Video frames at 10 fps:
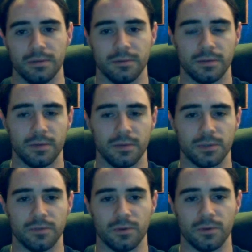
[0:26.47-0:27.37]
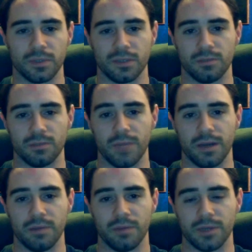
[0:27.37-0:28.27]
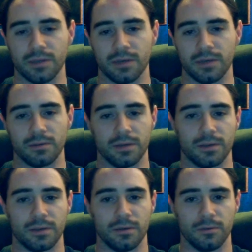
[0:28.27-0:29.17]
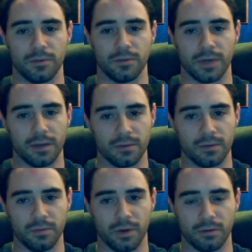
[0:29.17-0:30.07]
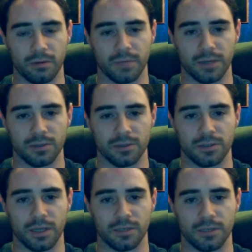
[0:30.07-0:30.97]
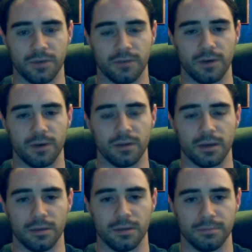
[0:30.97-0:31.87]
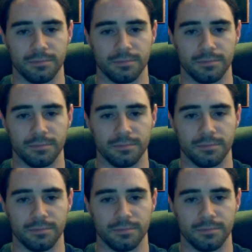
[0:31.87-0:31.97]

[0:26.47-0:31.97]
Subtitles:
the thing which of course I just made up as an excellent excuse for an attitude problem I could just change if I felt like it,